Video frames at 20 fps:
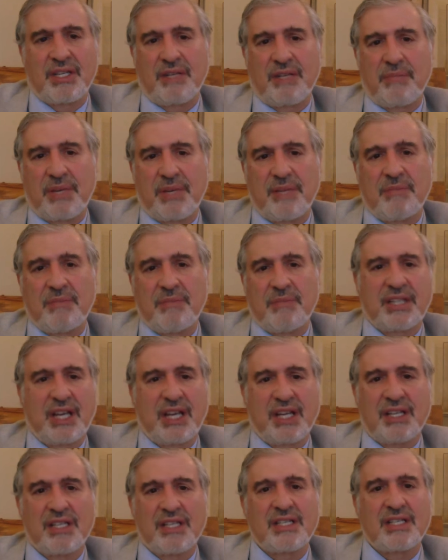when we see
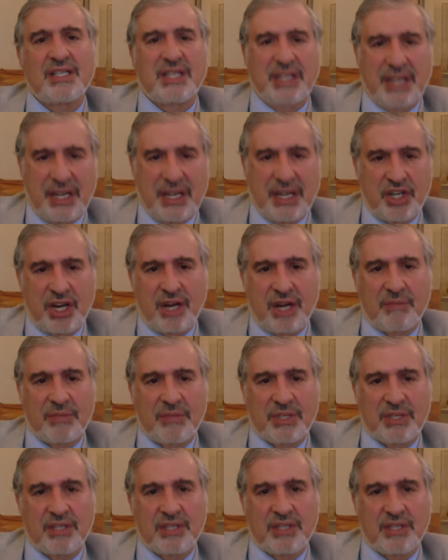people taking
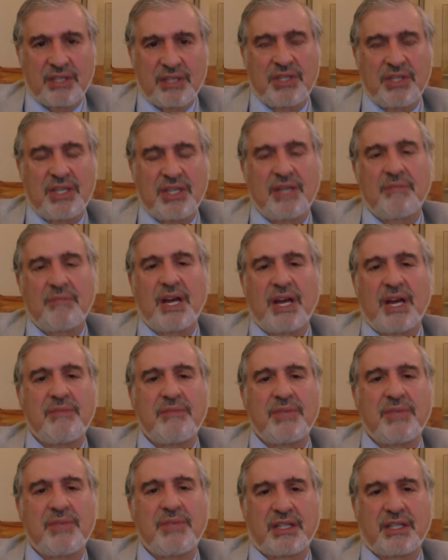sledgehammers to
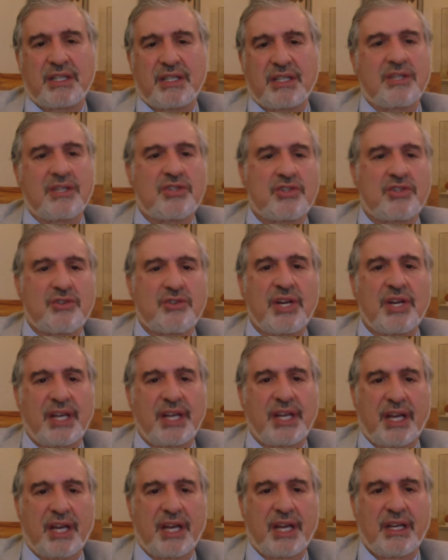museum objects and
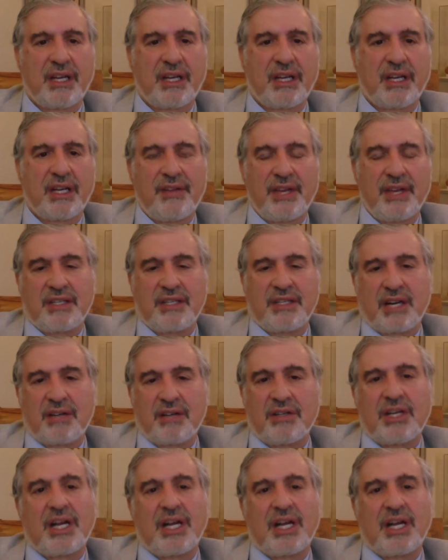destroying it and